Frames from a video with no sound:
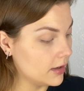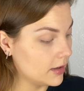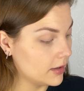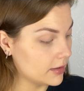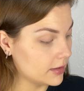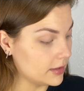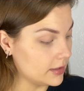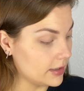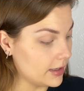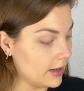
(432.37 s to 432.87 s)

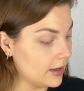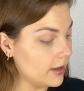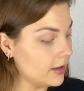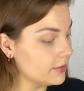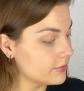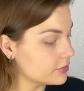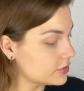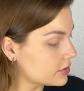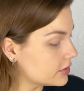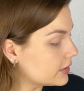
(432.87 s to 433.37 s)
Yeah,
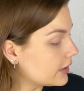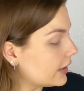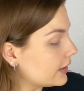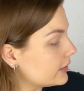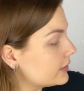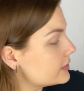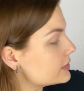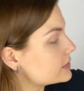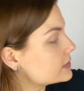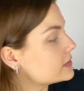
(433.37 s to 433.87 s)
that
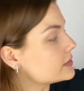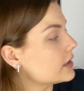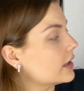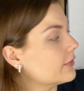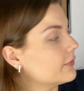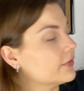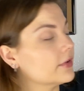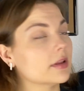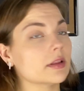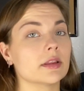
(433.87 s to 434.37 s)
is
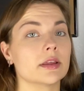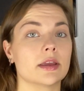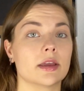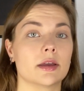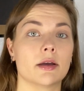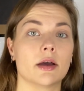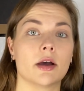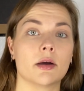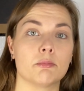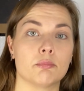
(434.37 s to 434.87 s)
definitely
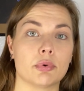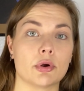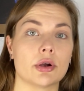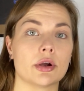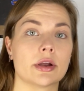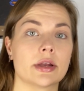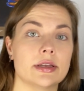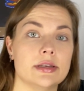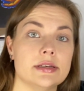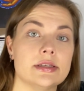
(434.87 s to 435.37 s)
a
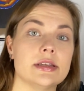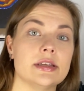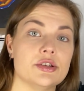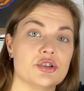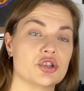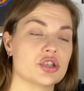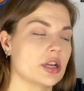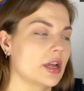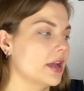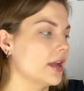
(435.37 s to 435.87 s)
burgundy
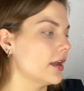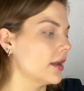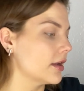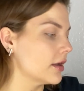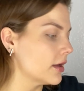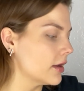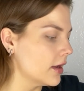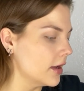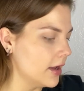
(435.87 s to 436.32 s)
shade.